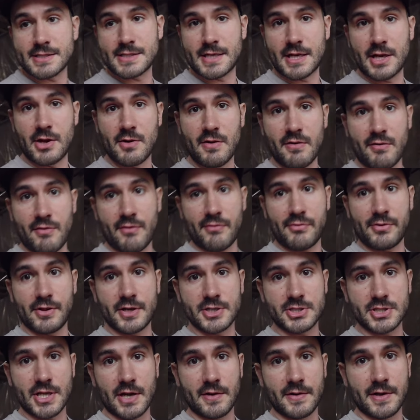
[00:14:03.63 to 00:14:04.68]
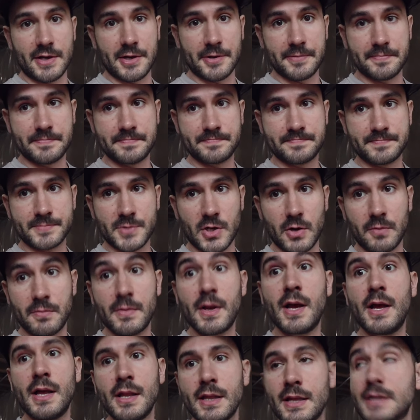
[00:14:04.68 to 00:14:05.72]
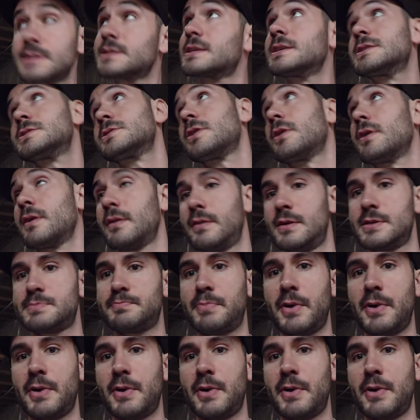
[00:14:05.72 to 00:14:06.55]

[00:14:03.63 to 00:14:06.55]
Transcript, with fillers: doesn't hear every flush down here. So let's get started on this